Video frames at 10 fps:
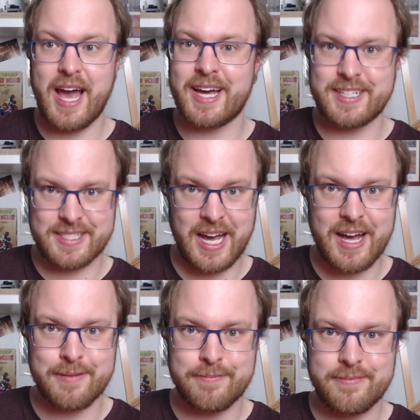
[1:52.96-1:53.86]
at a
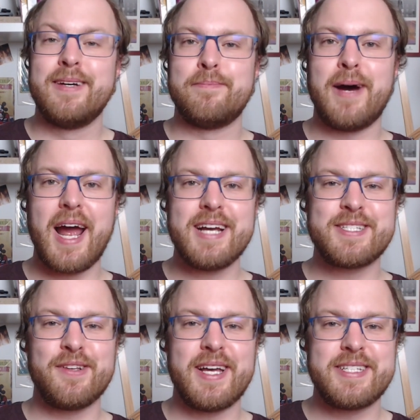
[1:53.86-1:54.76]
time. By
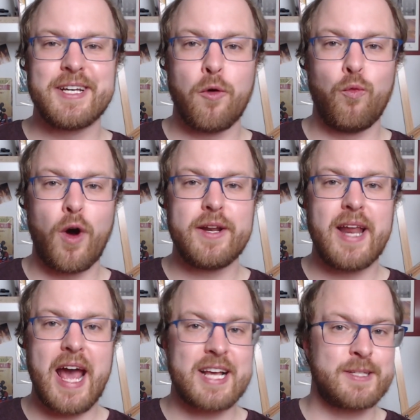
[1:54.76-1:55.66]
isolating
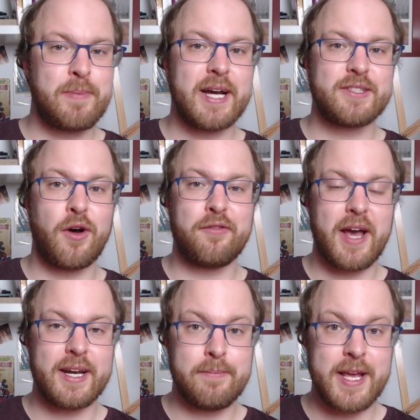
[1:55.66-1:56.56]
one aspect of
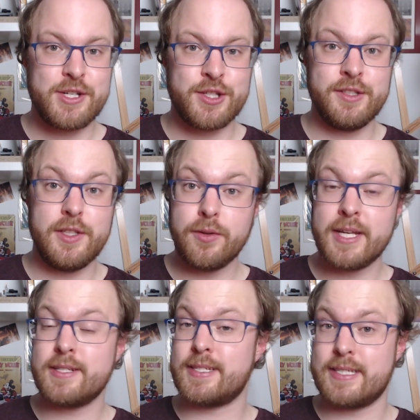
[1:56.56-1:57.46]
animation, you
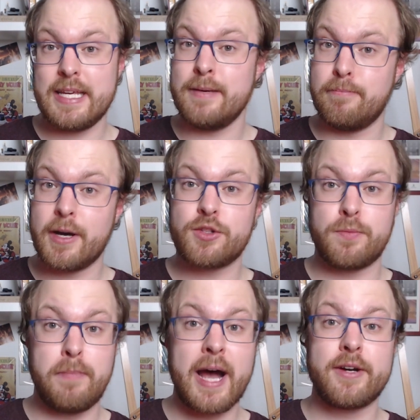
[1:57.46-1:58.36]
can see
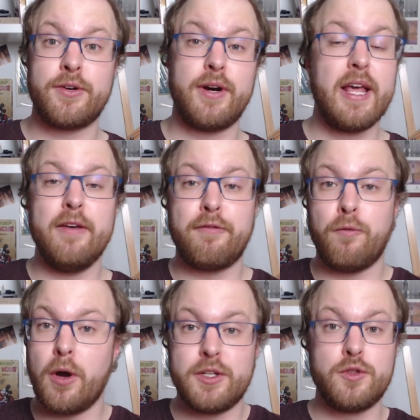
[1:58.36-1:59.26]
much better if
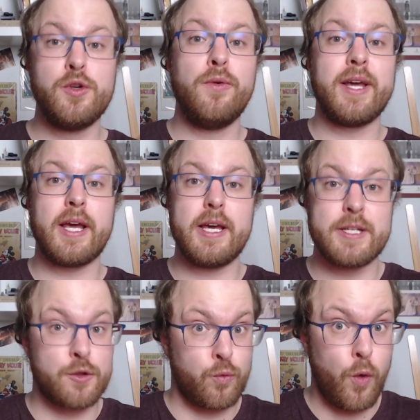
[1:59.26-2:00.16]
what you're doing
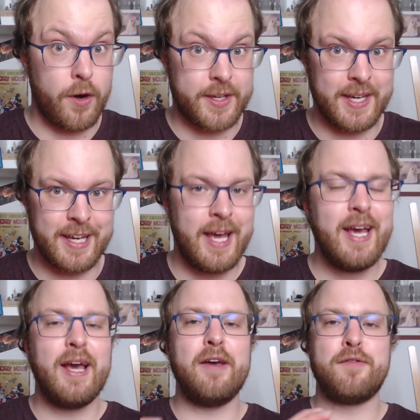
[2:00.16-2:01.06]
is working.
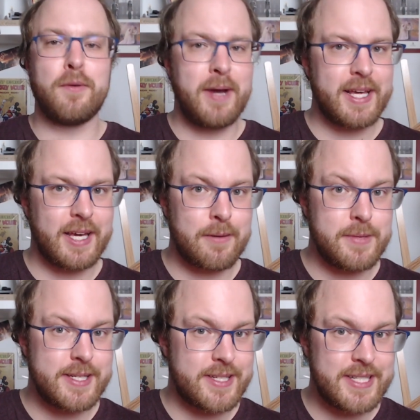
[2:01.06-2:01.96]
If you're making a
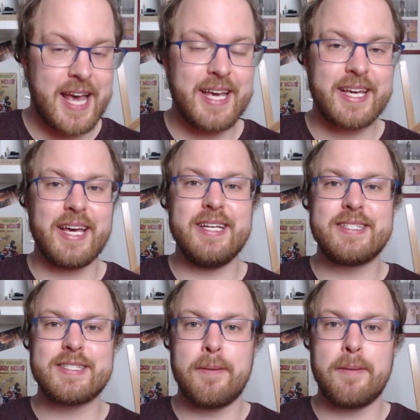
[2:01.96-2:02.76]
mistake, it's